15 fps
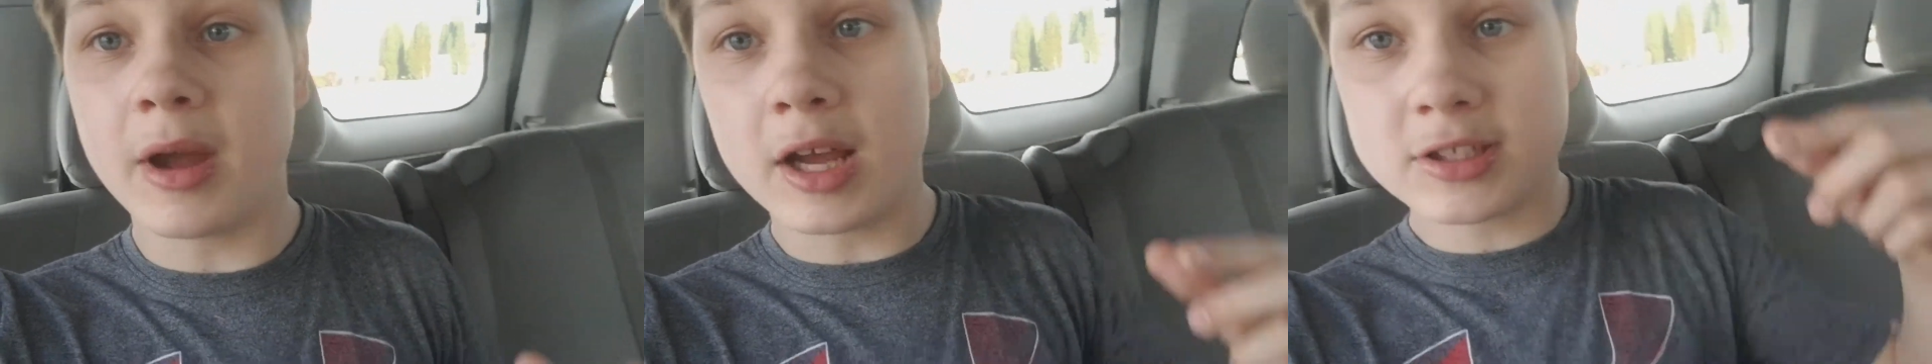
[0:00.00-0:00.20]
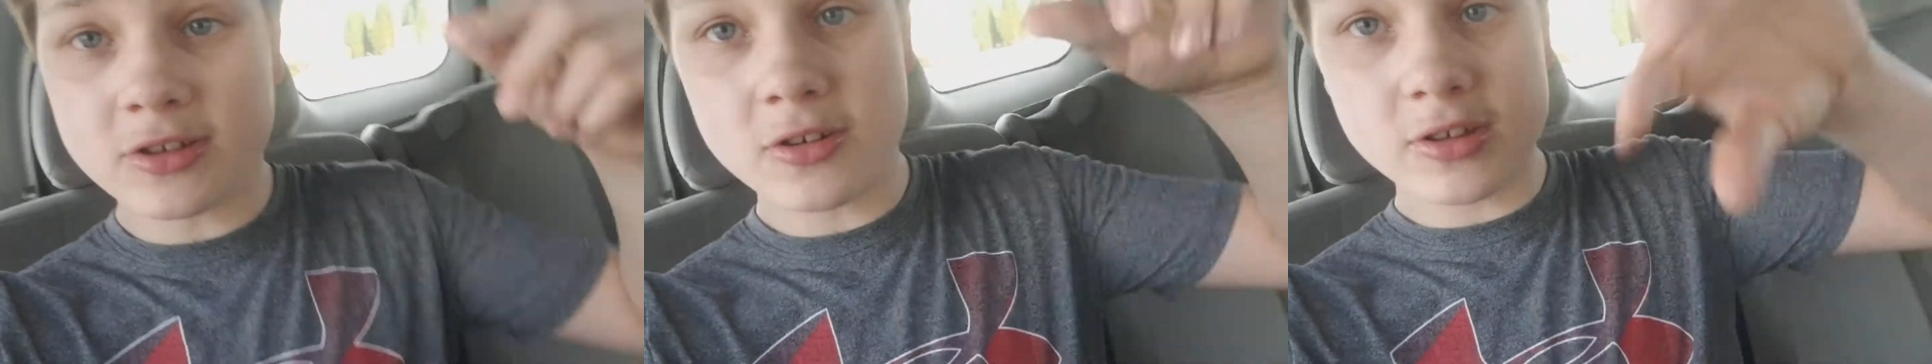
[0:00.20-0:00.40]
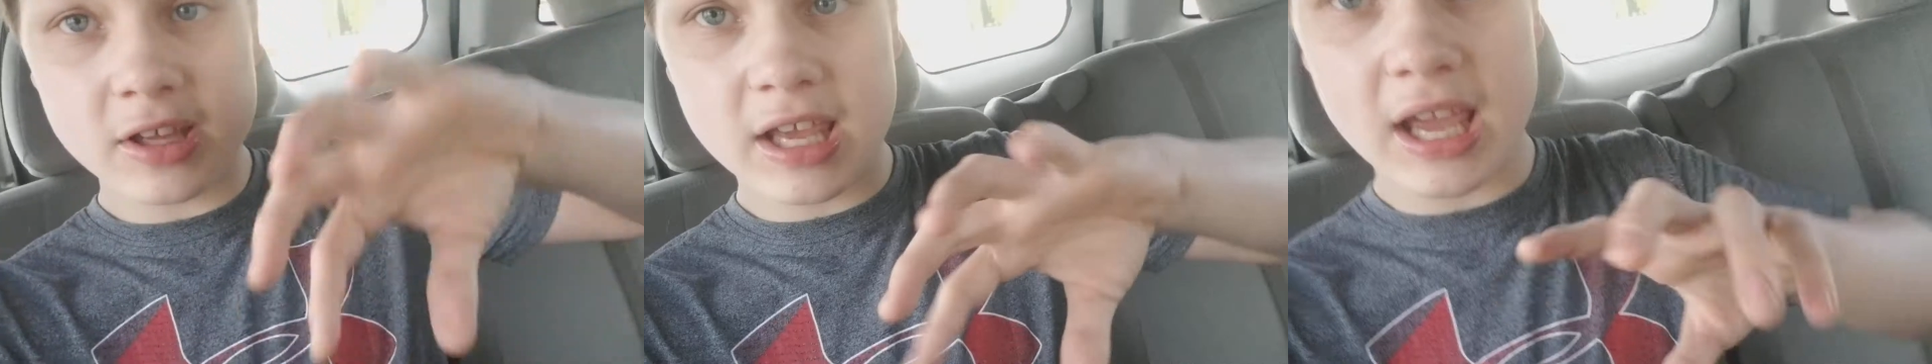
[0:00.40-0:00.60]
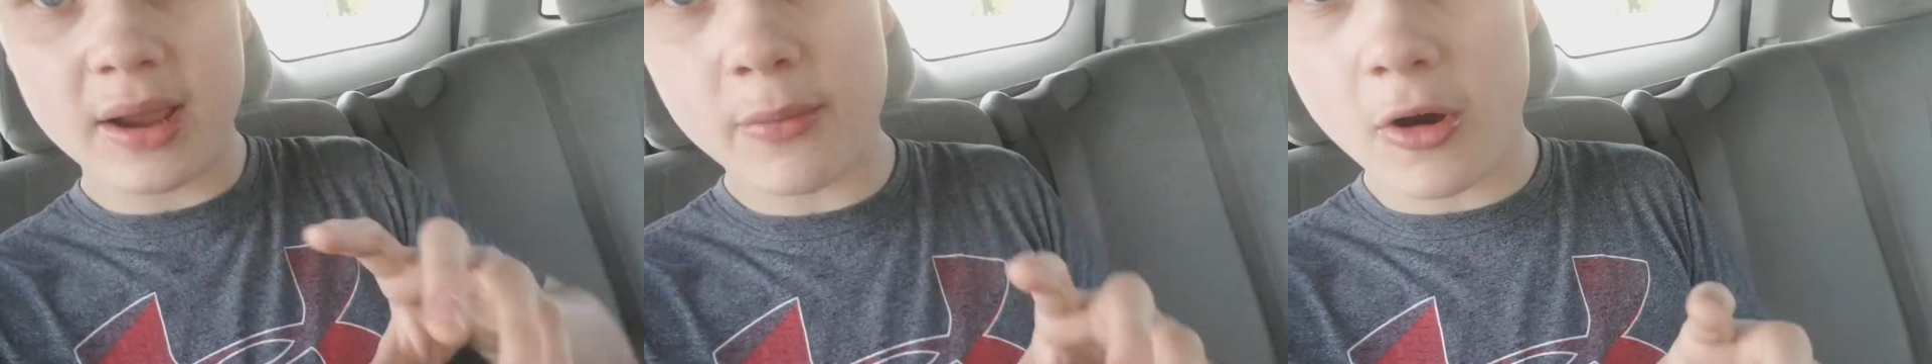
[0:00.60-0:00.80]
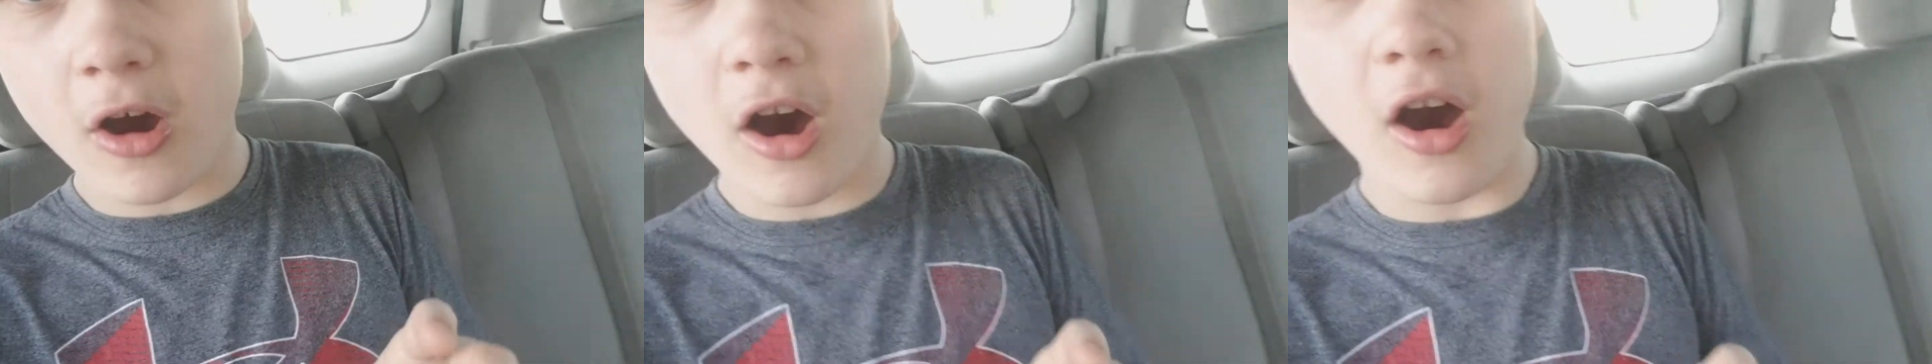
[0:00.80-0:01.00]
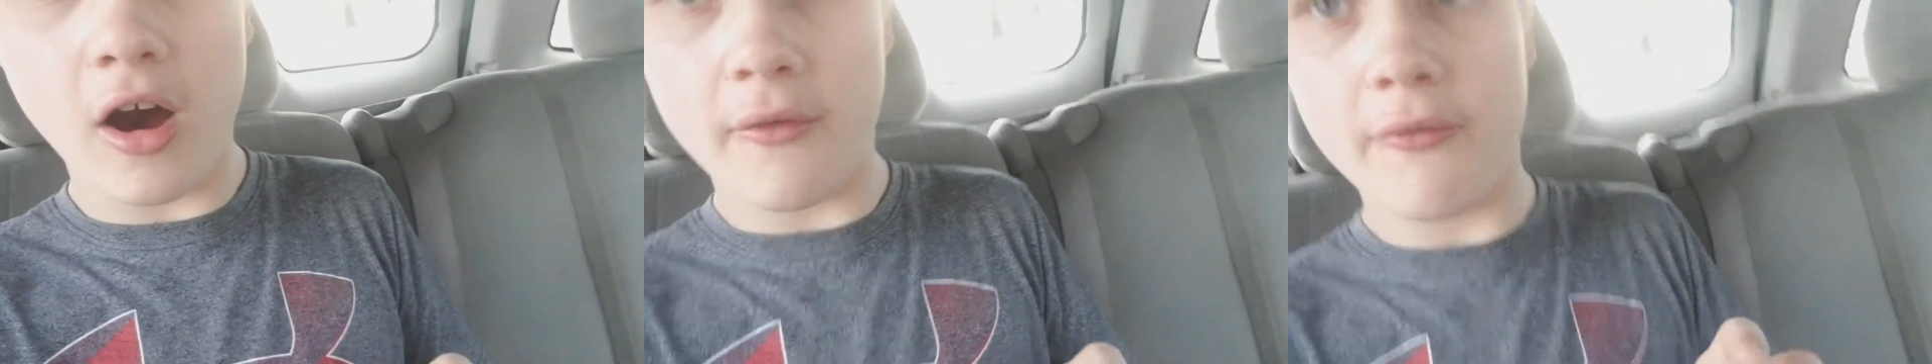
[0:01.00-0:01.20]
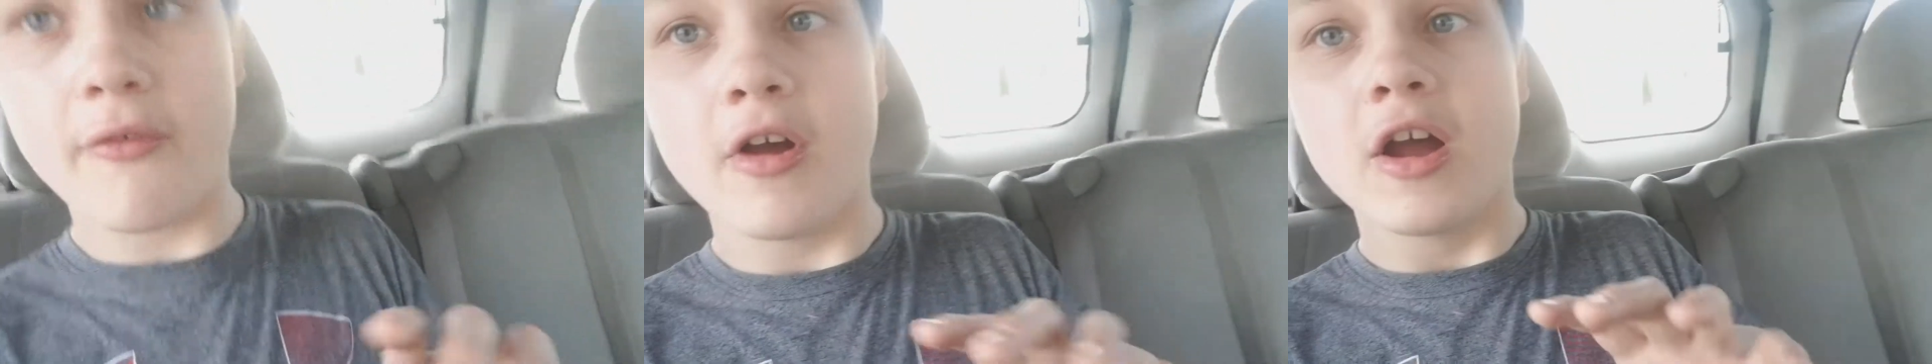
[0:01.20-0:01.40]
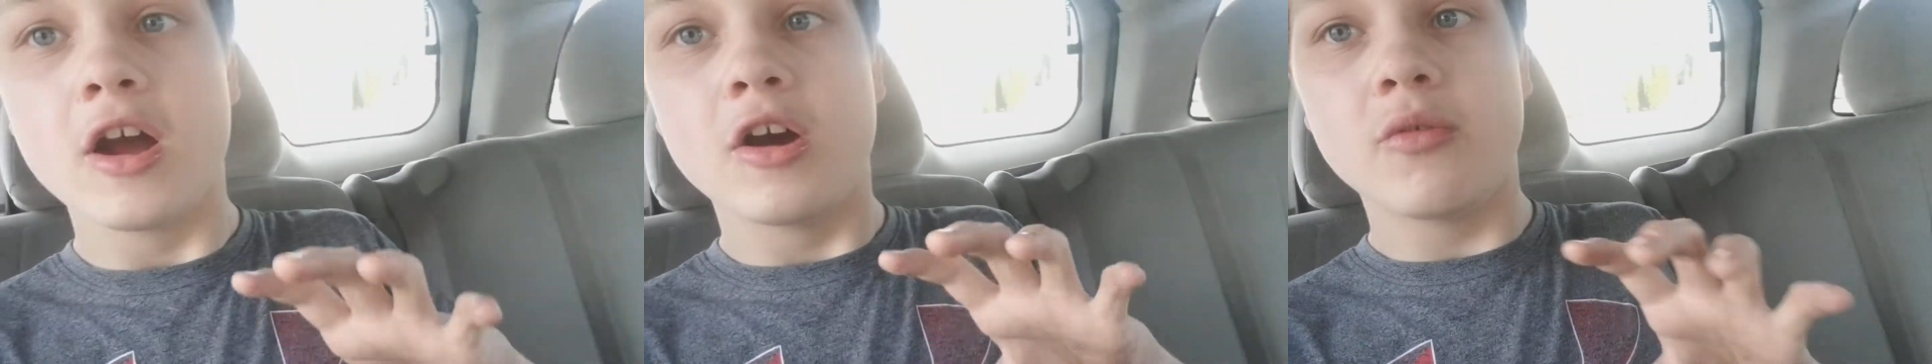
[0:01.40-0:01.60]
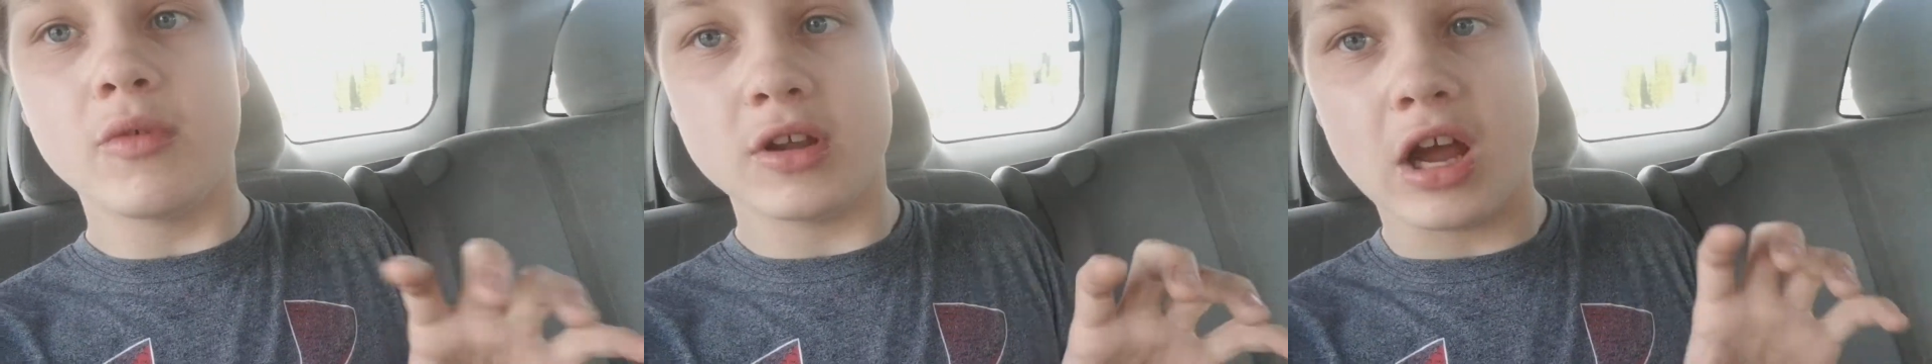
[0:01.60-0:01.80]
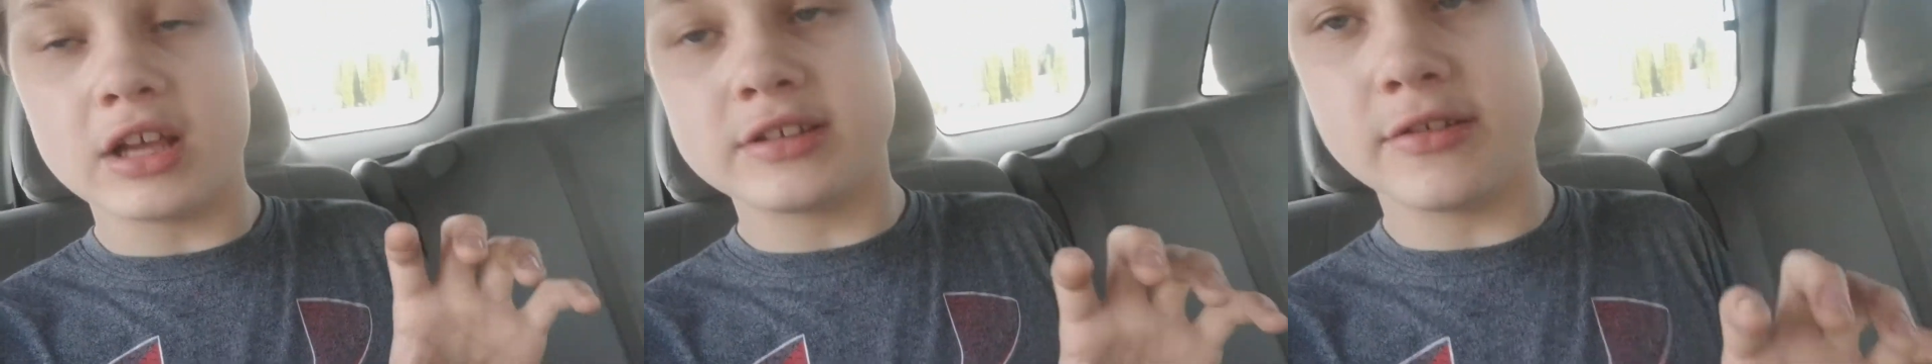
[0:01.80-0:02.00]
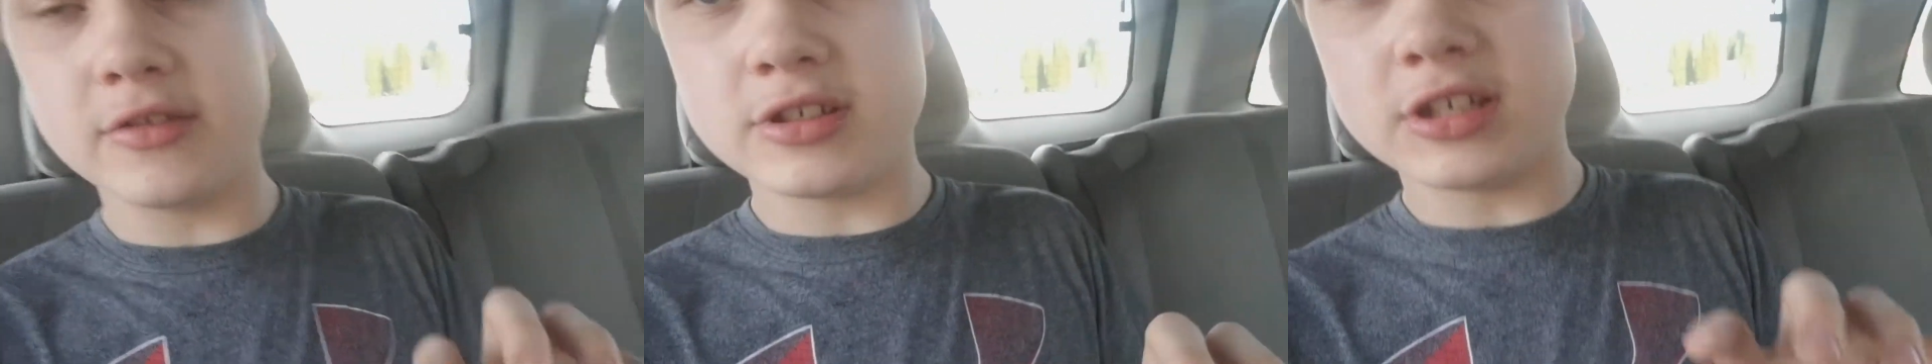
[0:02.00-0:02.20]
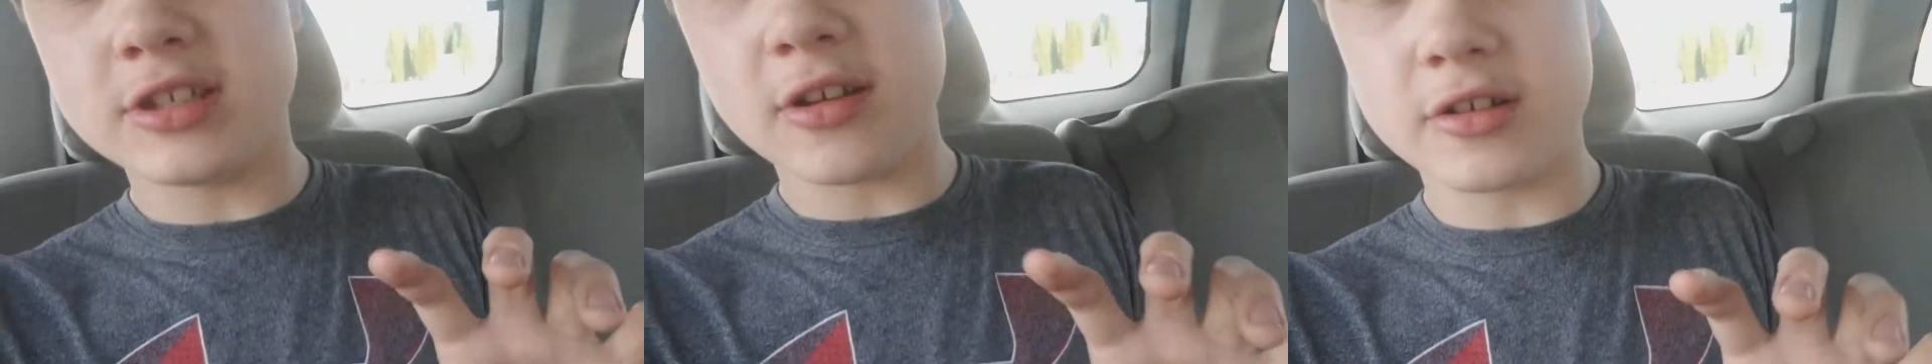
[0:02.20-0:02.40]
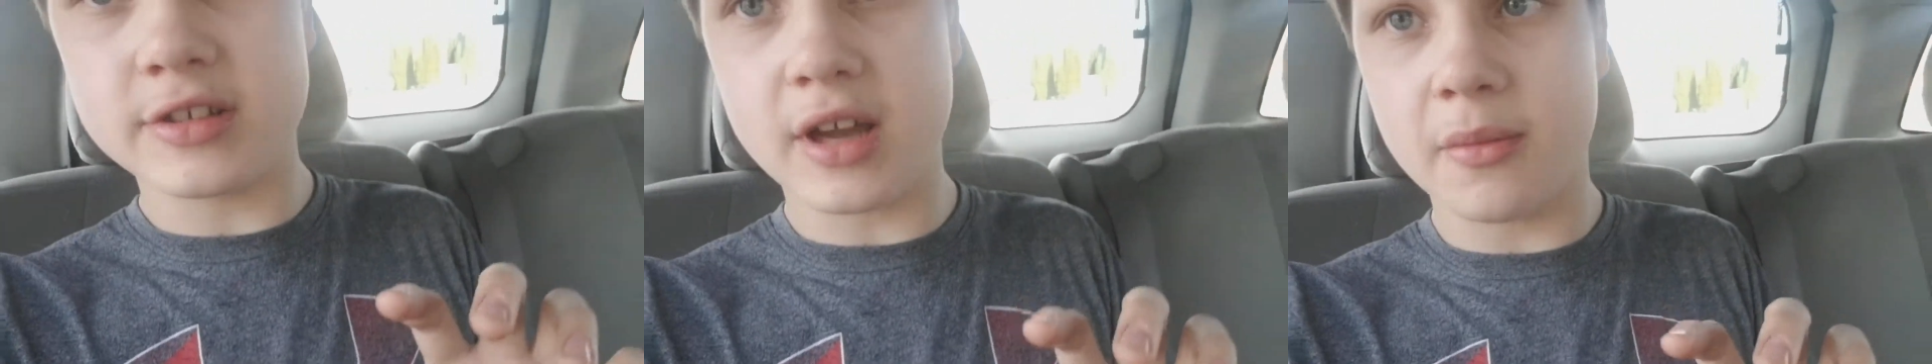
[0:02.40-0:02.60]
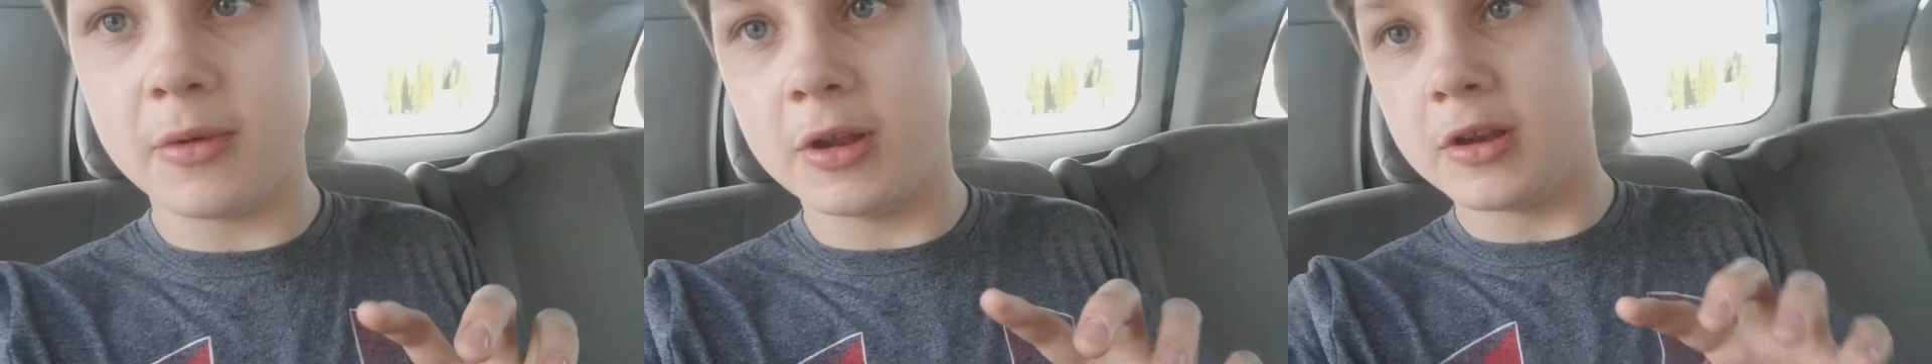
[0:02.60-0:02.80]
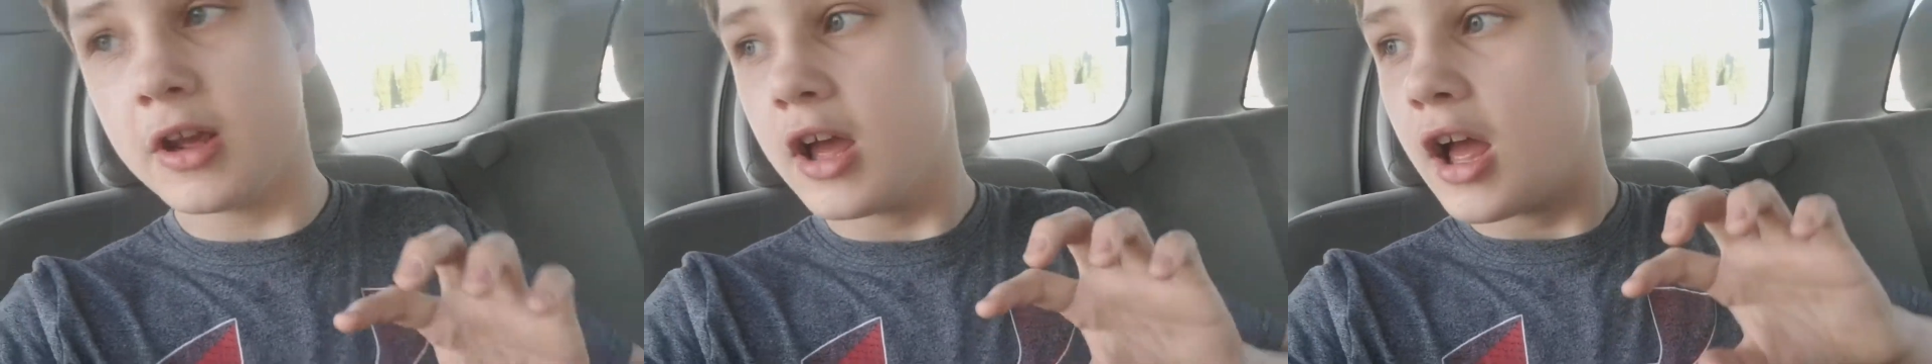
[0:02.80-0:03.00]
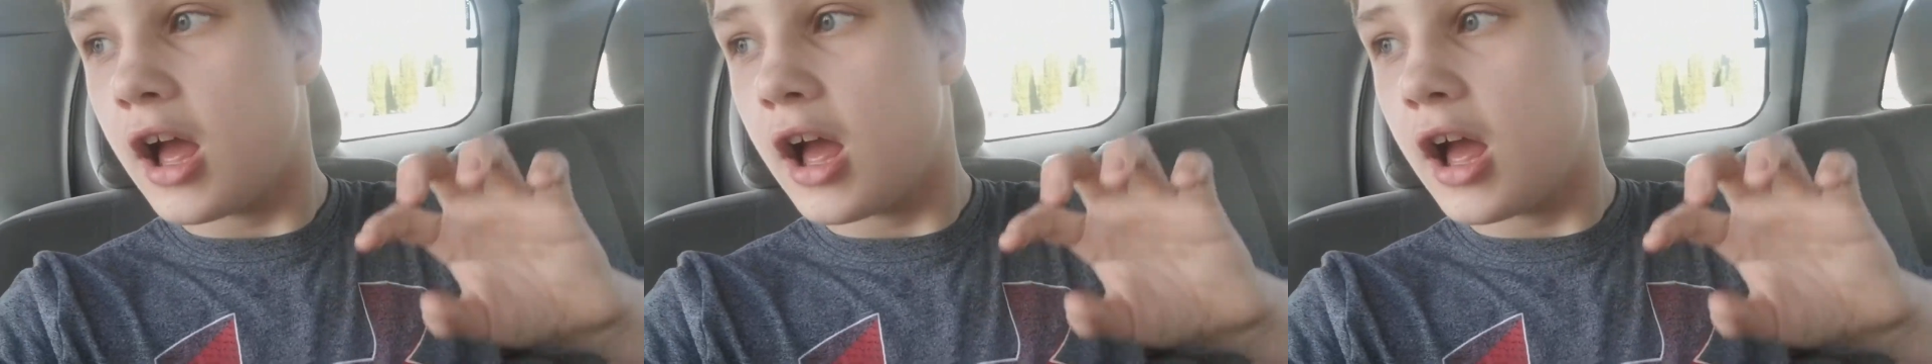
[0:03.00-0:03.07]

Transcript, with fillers: I turn the camera off when as soon as she starts coming.